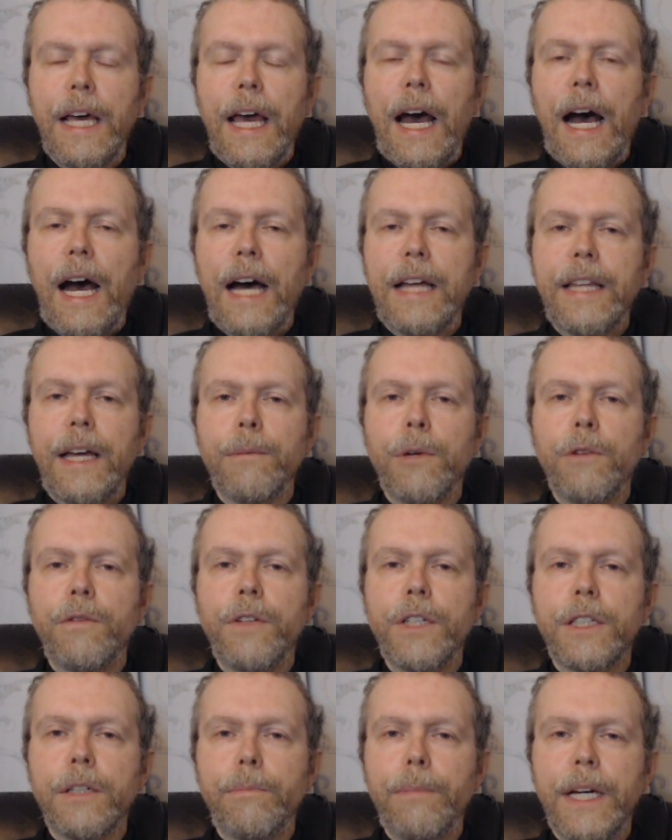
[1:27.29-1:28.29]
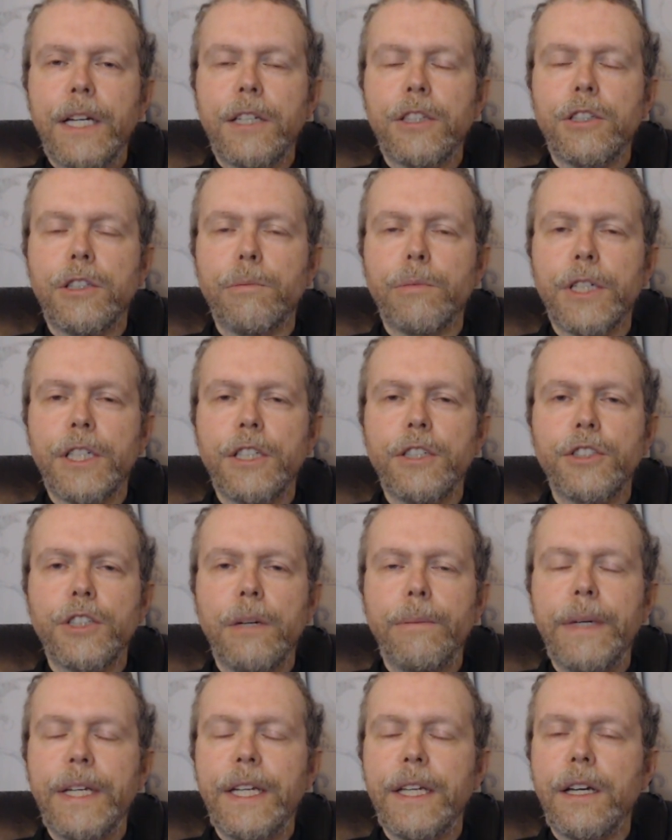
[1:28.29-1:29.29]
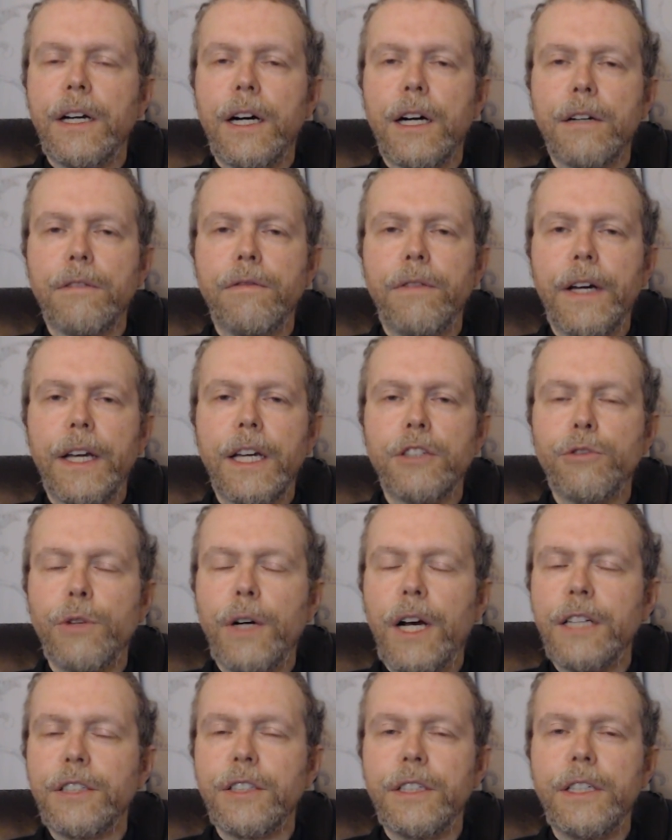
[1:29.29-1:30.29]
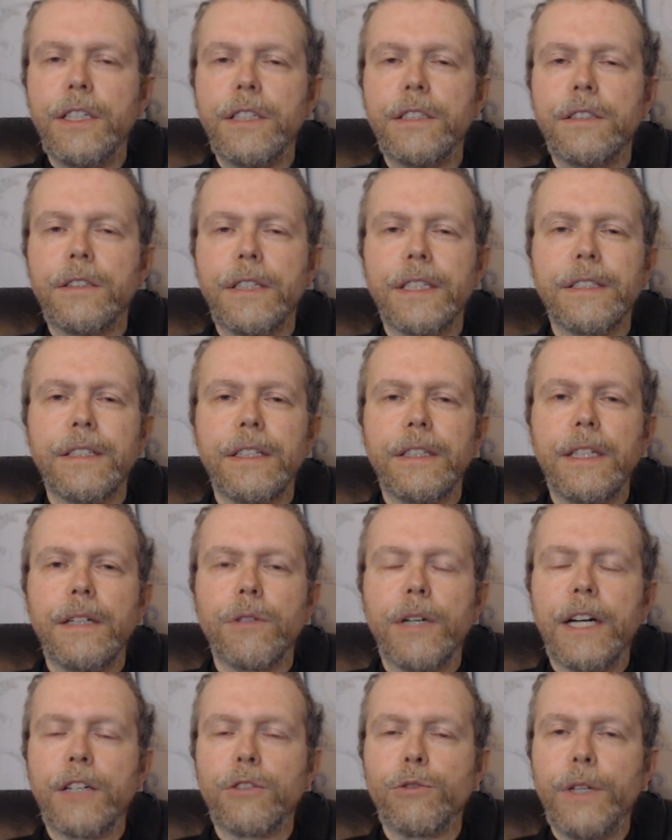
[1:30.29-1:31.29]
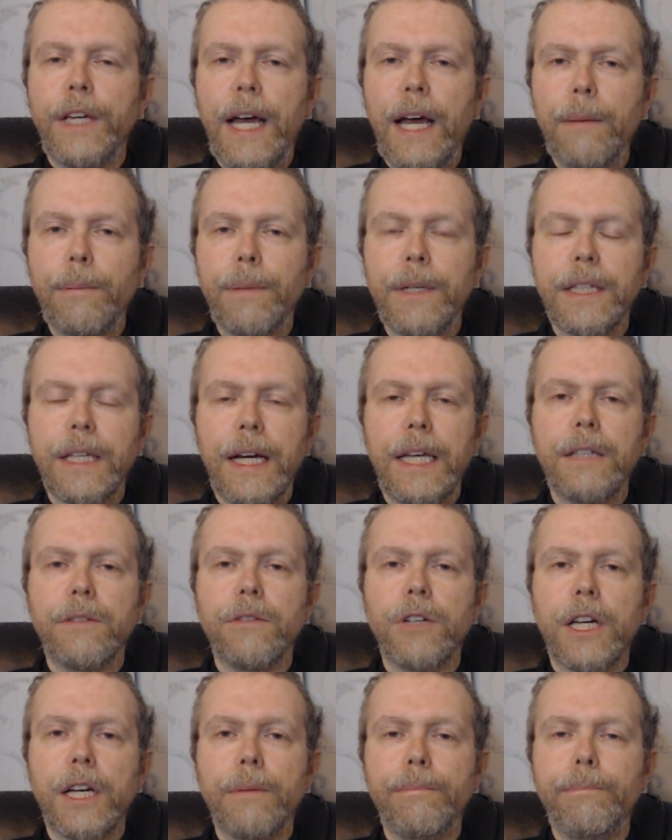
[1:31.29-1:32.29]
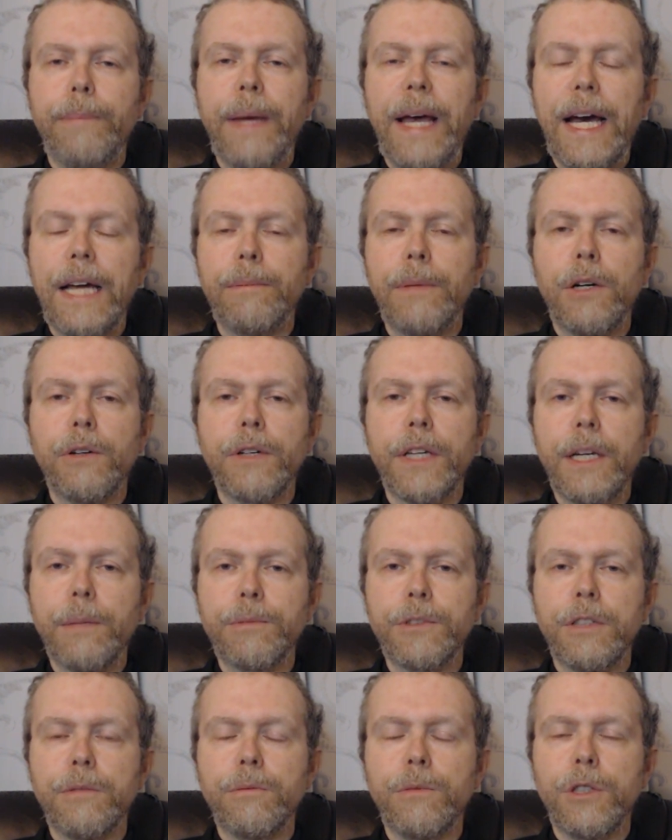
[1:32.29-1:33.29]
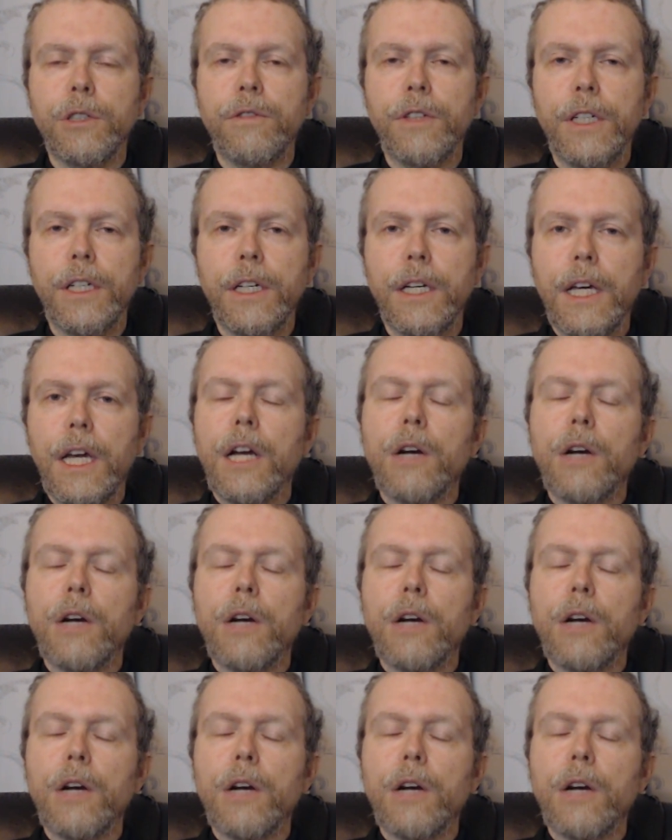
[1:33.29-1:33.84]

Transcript: That movie depicts the British committing horrifying atrocities, things that never actually happened, kind of like a bad Mel Gibson movie,